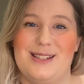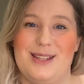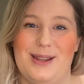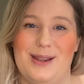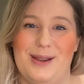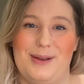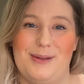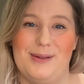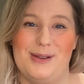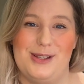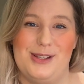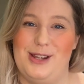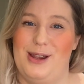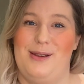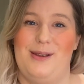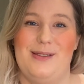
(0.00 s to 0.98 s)
to
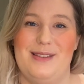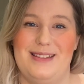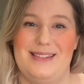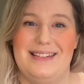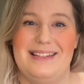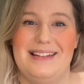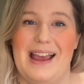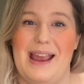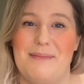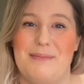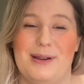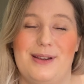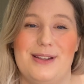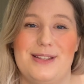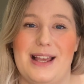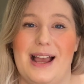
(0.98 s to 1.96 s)
show you this today
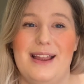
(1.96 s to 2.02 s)
because